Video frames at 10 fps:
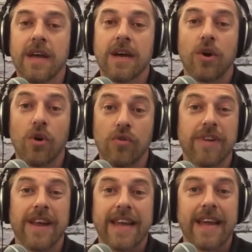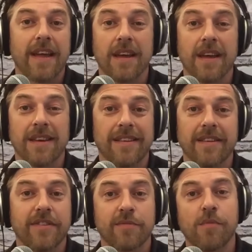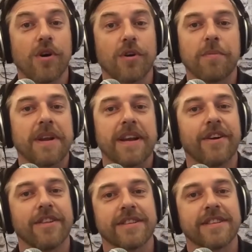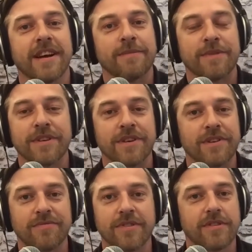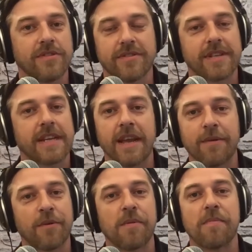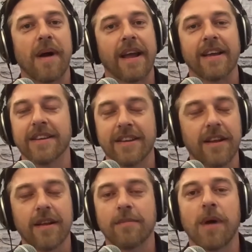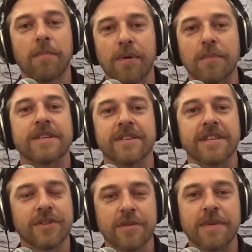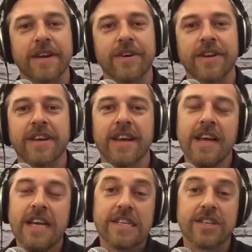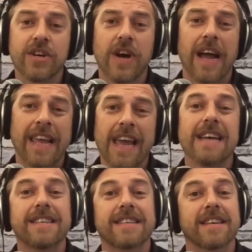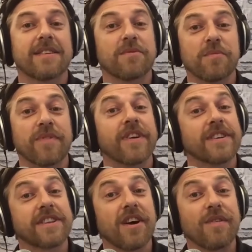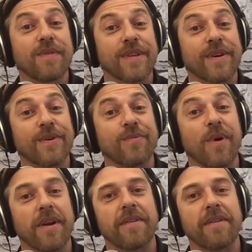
already, and there's more coming in all the time, so just keep coming back, and I promise you it's going to be good. So I guess we've got to start off with a good one.